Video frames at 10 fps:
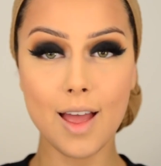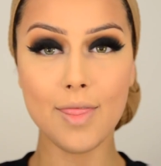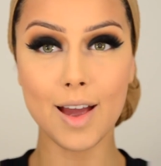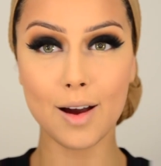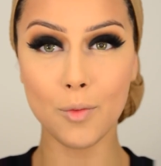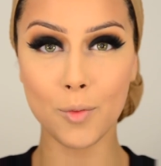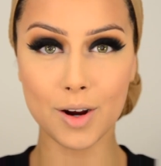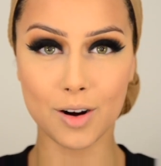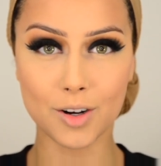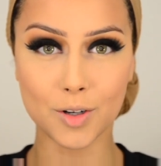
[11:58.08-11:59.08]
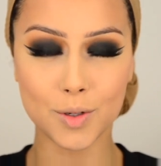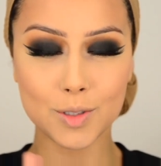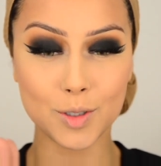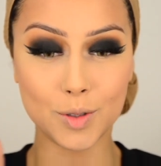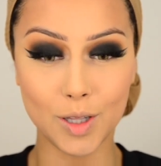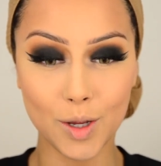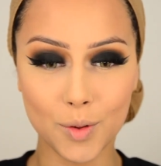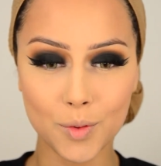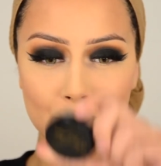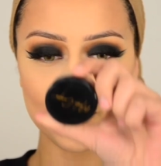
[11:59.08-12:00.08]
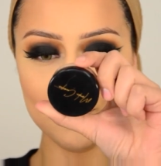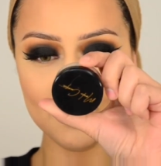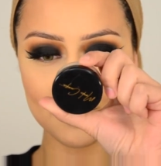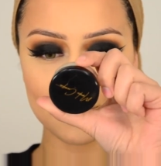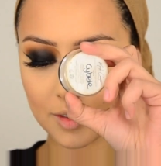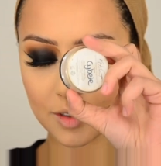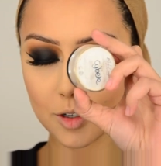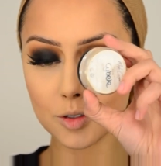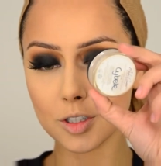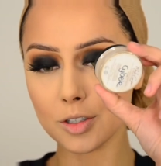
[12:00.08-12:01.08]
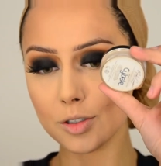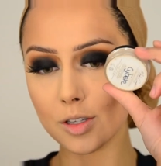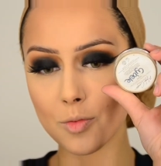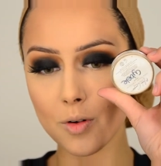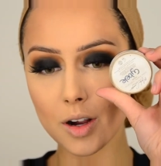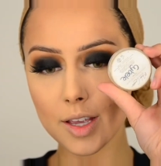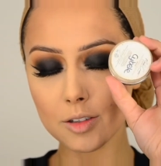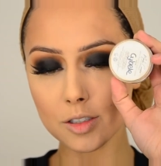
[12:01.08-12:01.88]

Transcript: And now we are going to glow. I'm going to use the Meraki